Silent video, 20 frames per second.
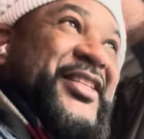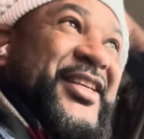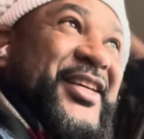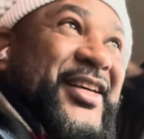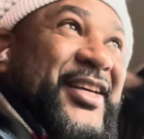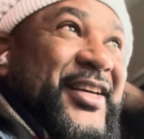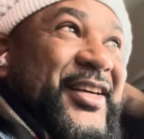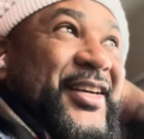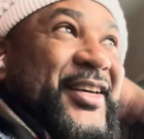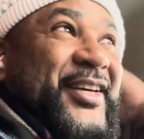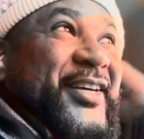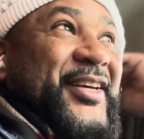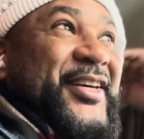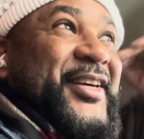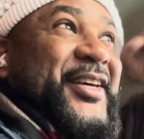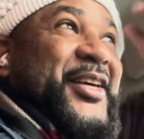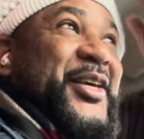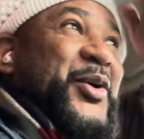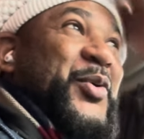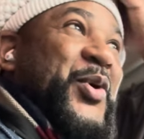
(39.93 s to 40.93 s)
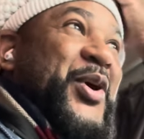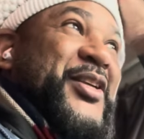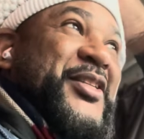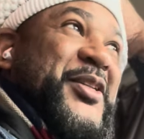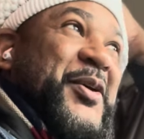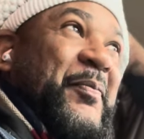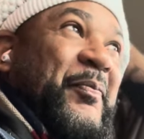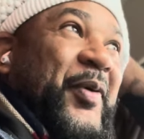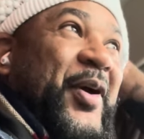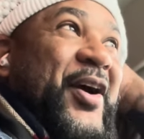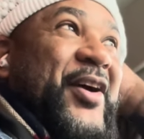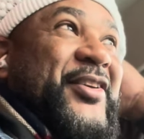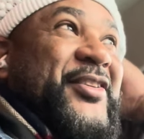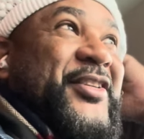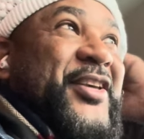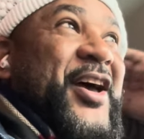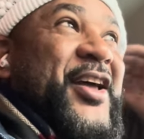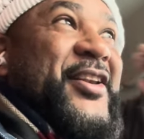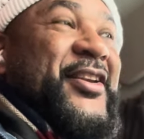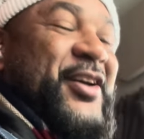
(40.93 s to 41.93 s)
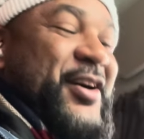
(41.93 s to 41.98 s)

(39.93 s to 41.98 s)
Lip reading: the person,